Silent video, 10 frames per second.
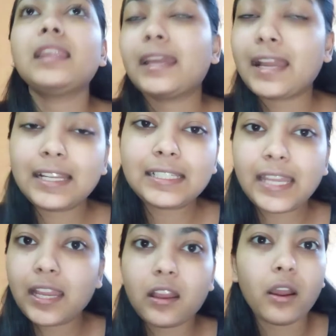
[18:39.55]
Like, I'll
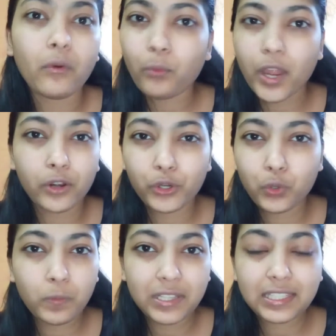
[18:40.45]
take 1 or
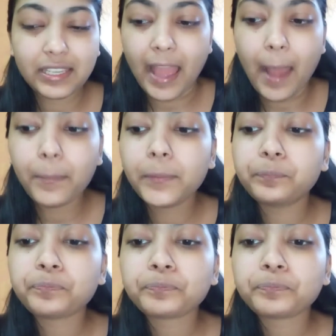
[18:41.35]
2 months gap